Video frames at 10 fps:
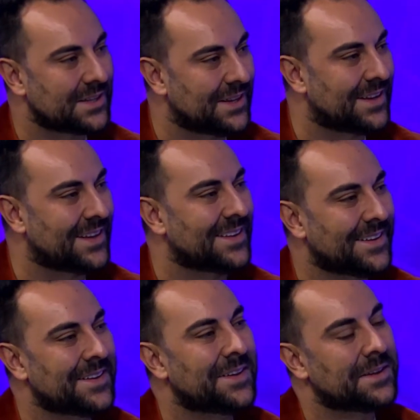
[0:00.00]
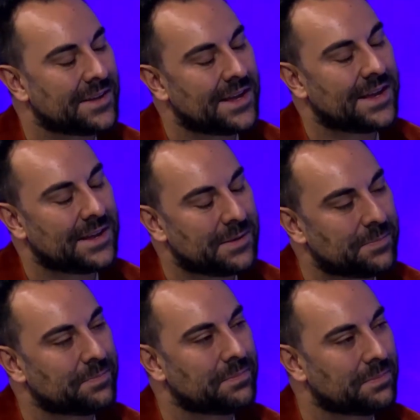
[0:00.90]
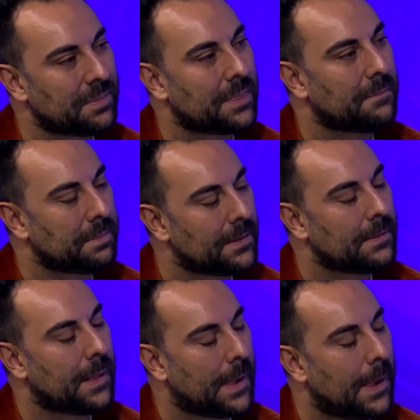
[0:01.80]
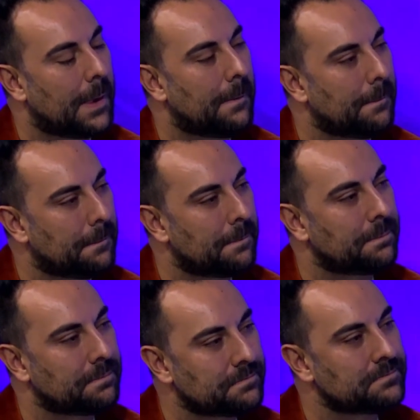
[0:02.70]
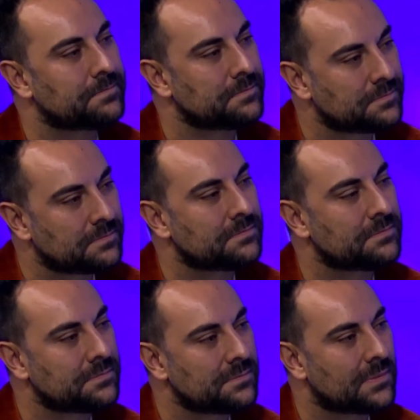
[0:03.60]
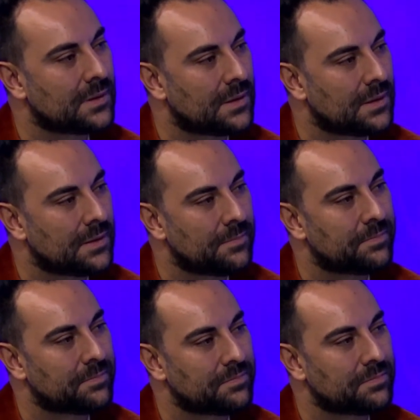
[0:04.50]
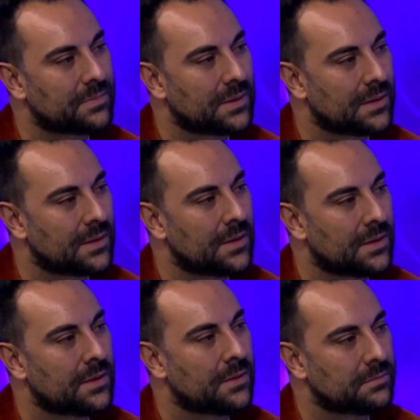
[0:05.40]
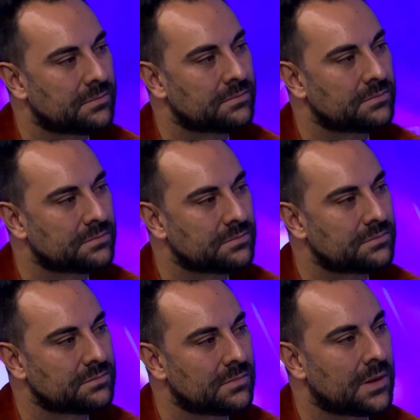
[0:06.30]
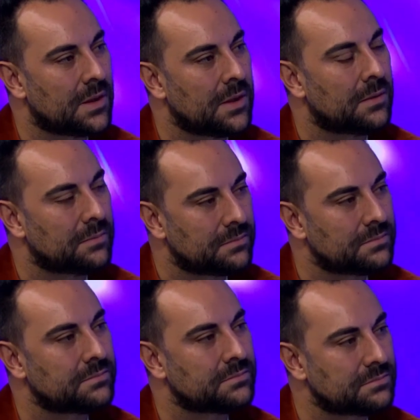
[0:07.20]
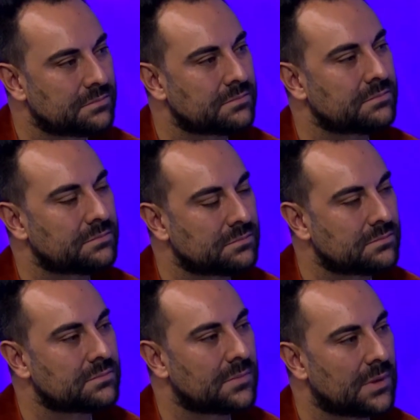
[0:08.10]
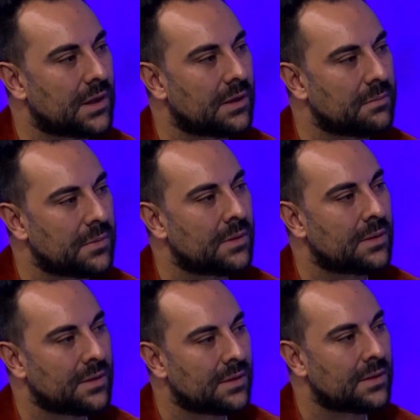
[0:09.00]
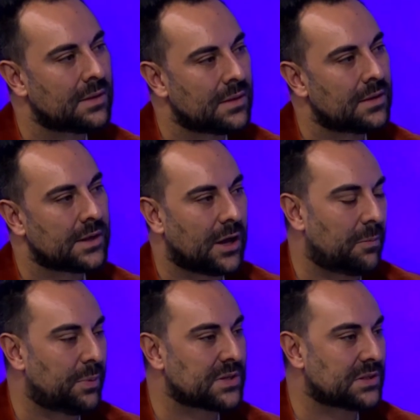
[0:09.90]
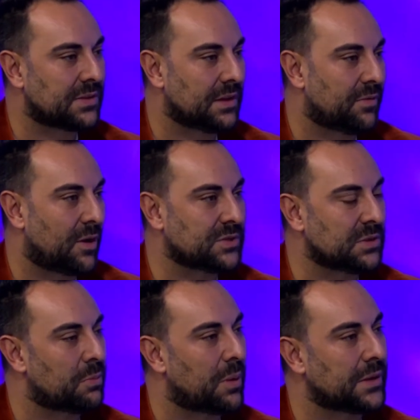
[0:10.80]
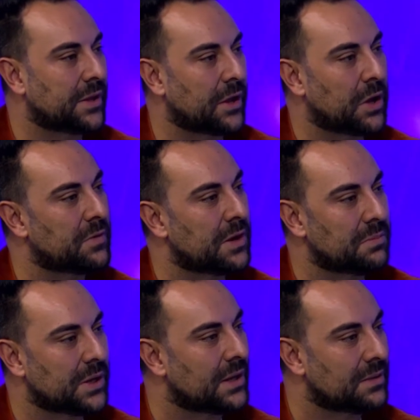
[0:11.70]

5 years until the NBN, when you've got 5G. What do you think is going to happen to the NBN though when 5G launches and Apple jumps on the 5G bandwagon at the end of this year? Yeah, I personally think 5G will probably take over NBN.